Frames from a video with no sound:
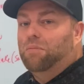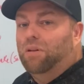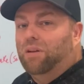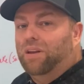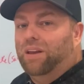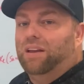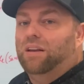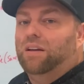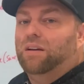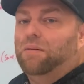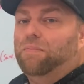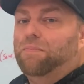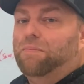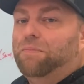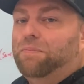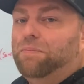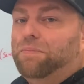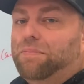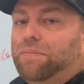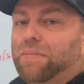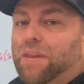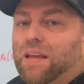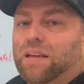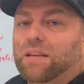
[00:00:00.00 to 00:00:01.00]
income.
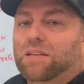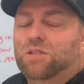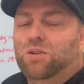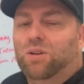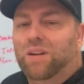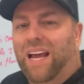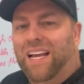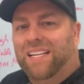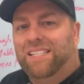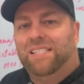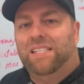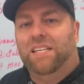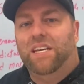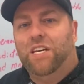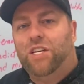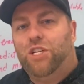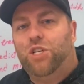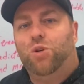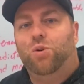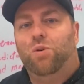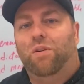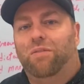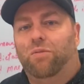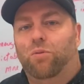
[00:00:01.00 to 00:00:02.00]
So that's the
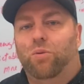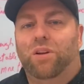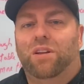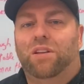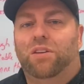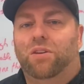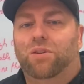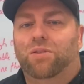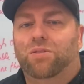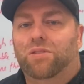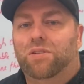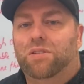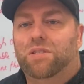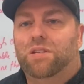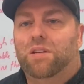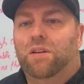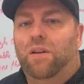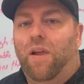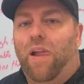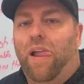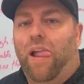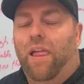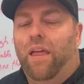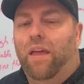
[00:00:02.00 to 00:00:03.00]
issue of realtors,
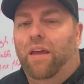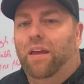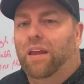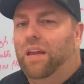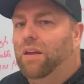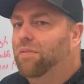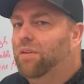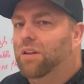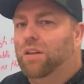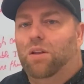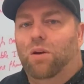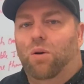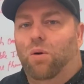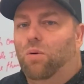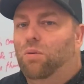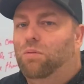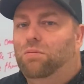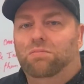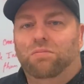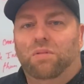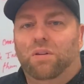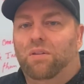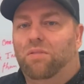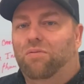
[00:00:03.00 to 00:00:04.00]
even
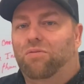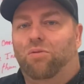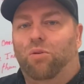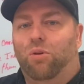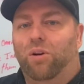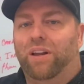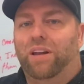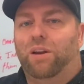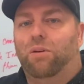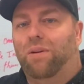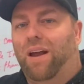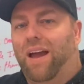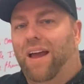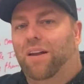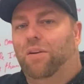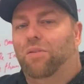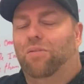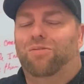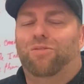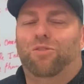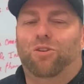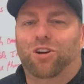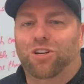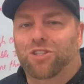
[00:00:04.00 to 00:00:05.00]
though 40 grand or
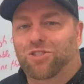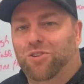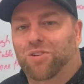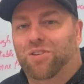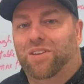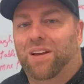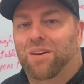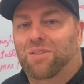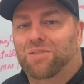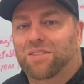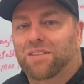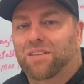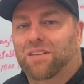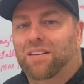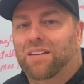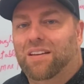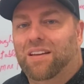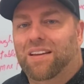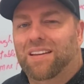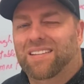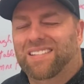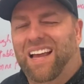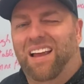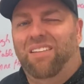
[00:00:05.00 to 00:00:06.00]
400,000.
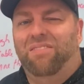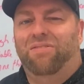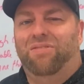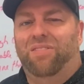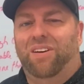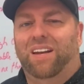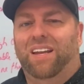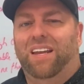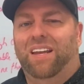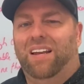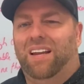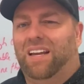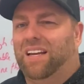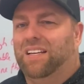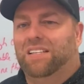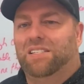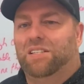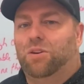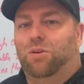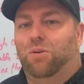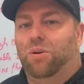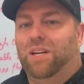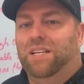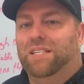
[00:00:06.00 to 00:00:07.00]
Is that funny? Like it's
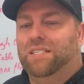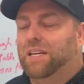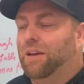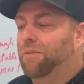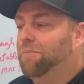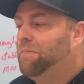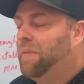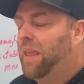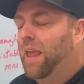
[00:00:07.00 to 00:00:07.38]
crazy.